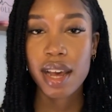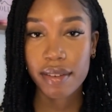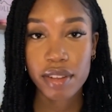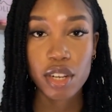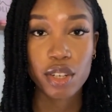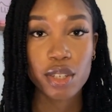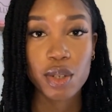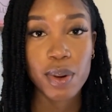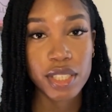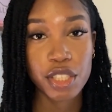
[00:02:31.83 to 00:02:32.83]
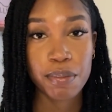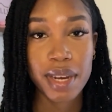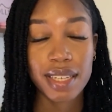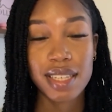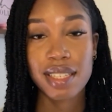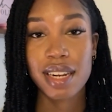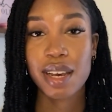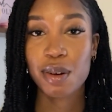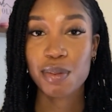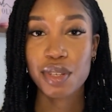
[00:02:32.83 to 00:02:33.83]
Having a good question bank is gonna
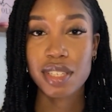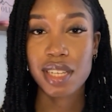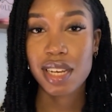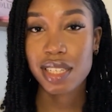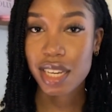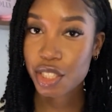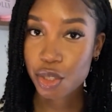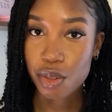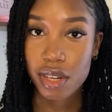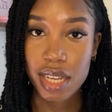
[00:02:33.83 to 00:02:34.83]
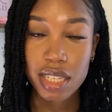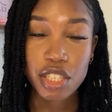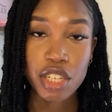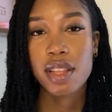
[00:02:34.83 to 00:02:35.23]
help you to test your knowledge.